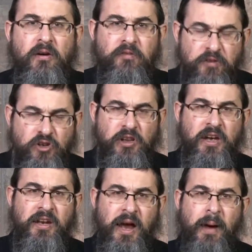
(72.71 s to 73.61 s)

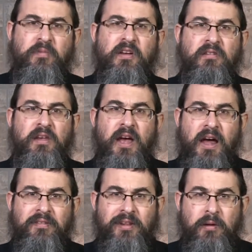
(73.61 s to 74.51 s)
officially and obviously
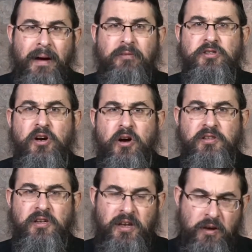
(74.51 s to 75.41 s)
as a Lubavitcher
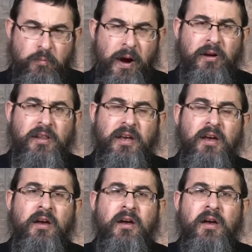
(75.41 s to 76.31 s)
Chassid. And apparently,
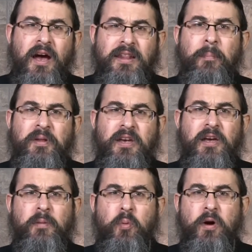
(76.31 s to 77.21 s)
at that
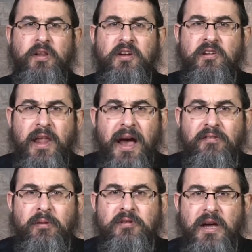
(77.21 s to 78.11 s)
particular point in his
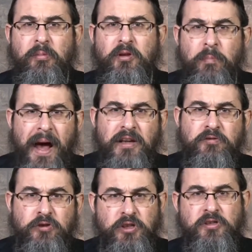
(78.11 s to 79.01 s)
life, he was able to pass
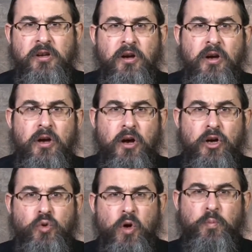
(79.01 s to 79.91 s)
for just
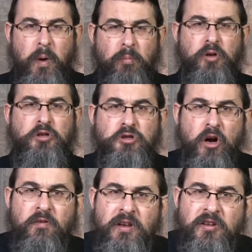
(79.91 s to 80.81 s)
a Jewish public
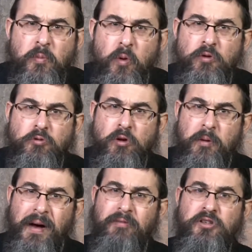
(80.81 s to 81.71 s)
servant as opposed to a
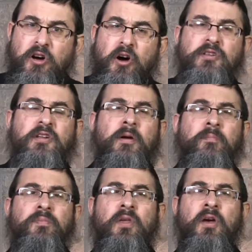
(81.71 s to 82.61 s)
Lubavitcher Chassid.
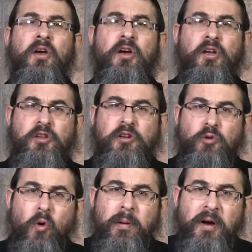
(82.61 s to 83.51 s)
The
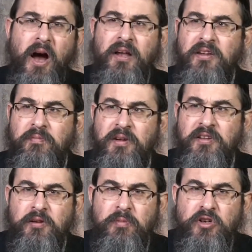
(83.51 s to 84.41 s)
story behind this
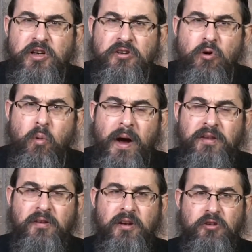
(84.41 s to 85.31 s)
mission is
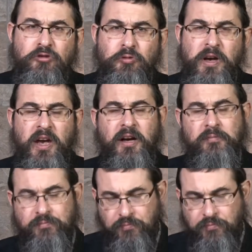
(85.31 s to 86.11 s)
quite intriguing.